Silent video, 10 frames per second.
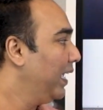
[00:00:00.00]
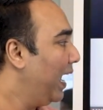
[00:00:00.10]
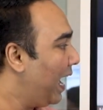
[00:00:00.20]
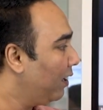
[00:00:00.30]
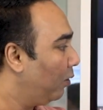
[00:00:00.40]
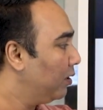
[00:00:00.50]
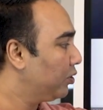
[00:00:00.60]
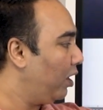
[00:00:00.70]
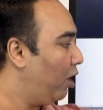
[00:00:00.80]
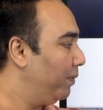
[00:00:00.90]
and
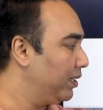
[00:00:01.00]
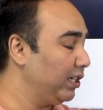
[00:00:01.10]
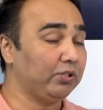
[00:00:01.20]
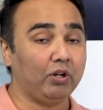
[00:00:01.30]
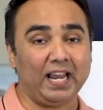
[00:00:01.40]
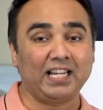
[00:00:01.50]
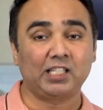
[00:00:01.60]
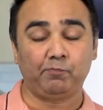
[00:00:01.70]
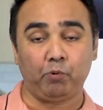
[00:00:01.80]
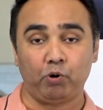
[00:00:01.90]
also how much is your
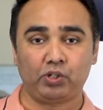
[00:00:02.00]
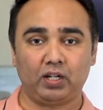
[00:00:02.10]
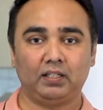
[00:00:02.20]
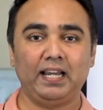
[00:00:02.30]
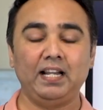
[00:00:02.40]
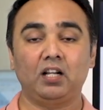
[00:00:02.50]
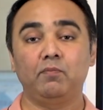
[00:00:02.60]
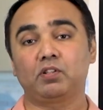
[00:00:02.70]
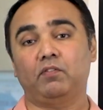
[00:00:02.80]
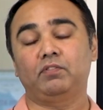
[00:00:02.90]
exposure in
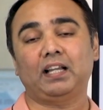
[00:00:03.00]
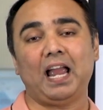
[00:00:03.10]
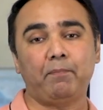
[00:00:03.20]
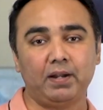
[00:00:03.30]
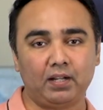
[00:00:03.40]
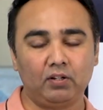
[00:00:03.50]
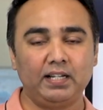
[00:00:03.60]
terms of the capital,